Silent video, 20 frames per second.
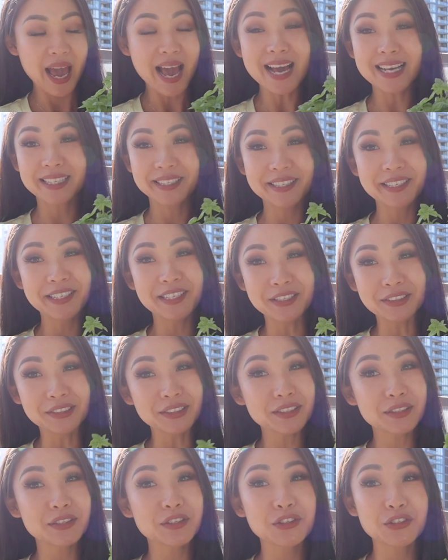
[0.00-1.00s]
it still
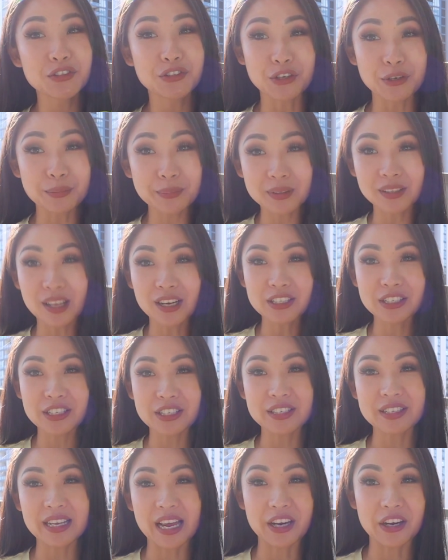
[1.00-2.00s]
looks super
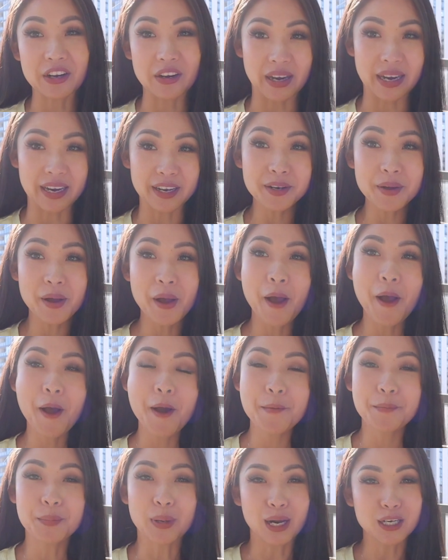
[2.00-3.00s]
luscious and green.
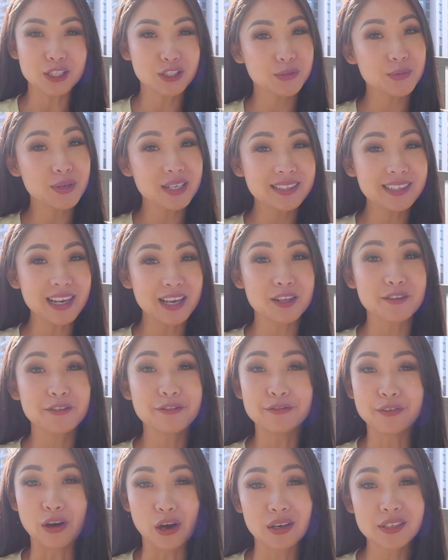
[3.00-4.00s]
But I just want to say the
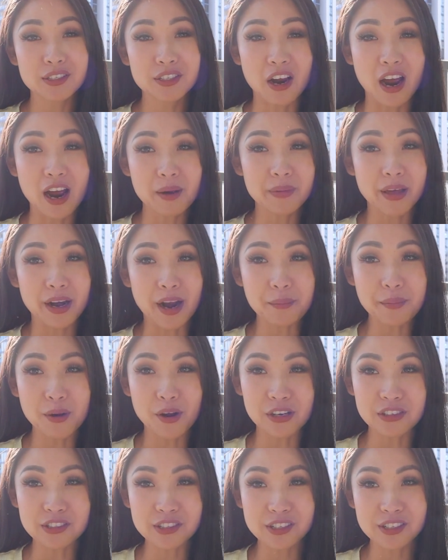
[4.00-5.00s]
first time that I
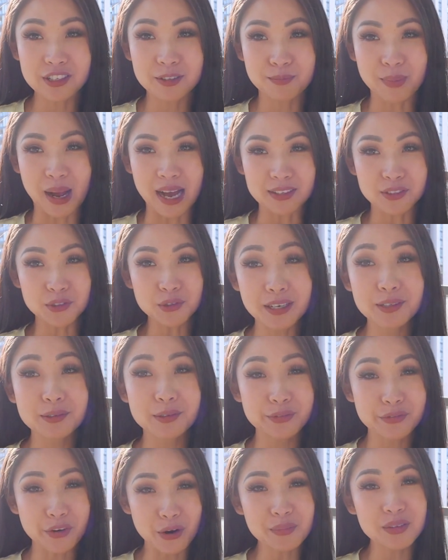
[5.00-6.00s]
purchased basil, it
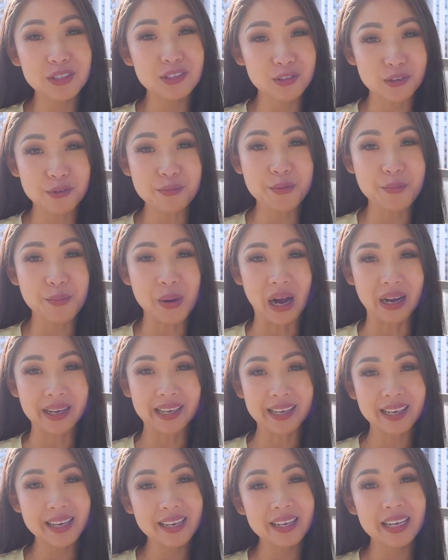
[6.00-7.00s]
was from the
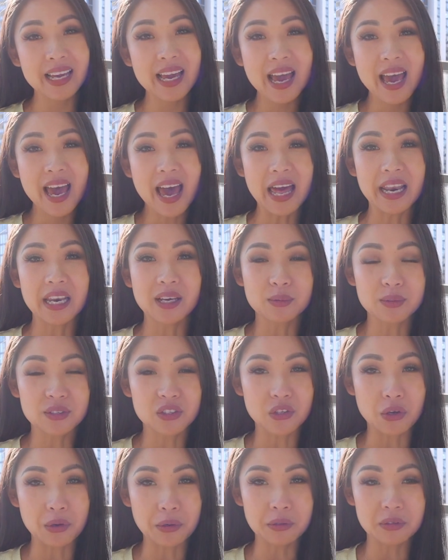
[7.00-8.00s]
supermarket, and it
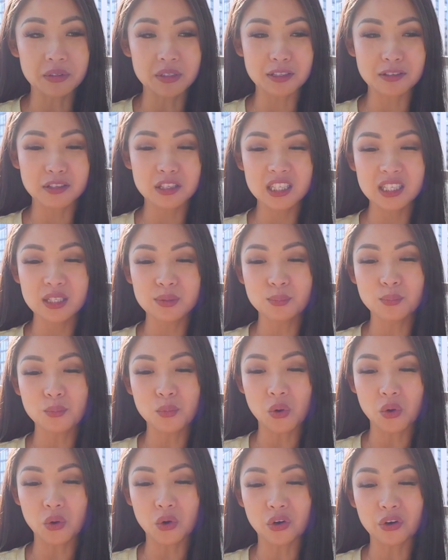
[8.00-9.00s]
was those
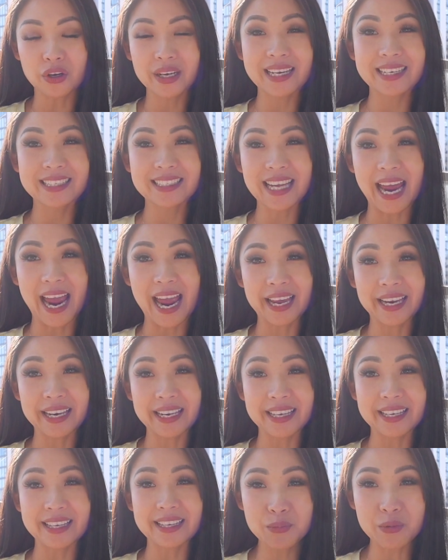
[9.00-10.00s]
small
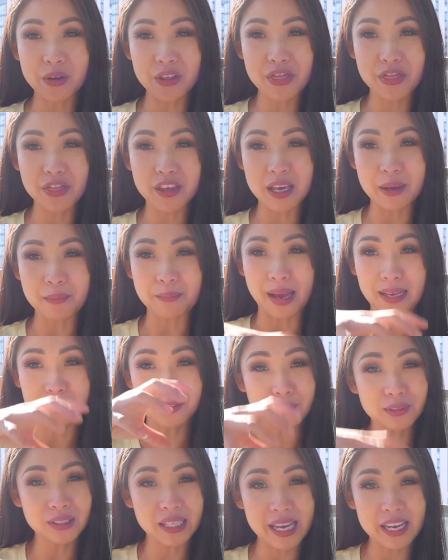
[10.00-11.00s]
containers with the
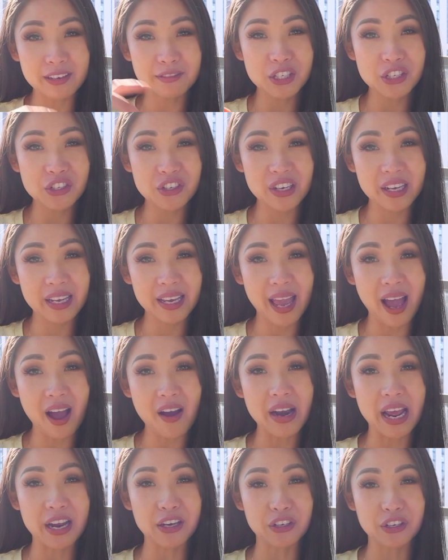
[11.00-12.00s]
basil leaves shooting
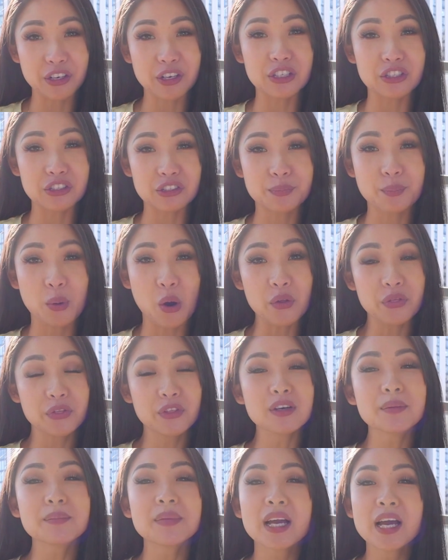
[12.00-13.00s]
out and you can just pot
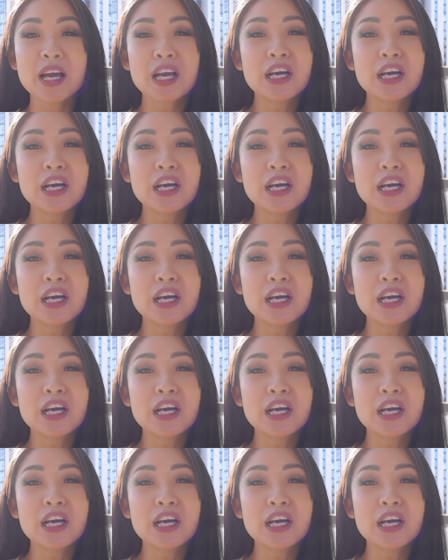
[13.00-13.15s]
them.